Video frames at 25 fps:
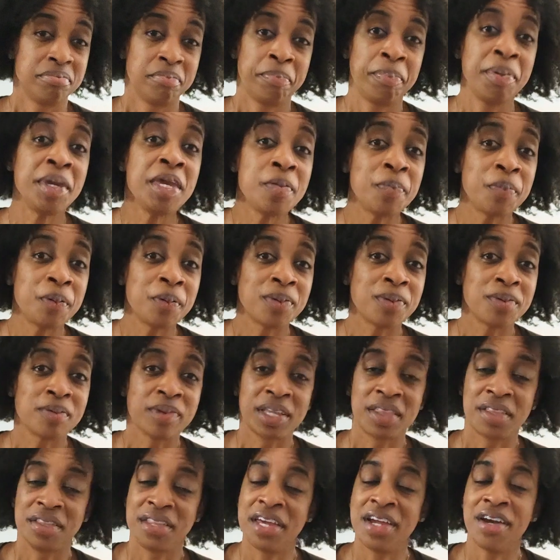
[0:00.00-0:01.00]
people,
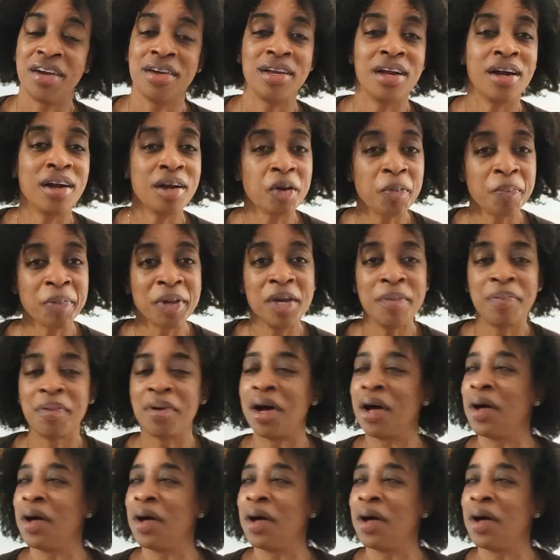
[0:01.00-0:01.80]
whether they are younger people,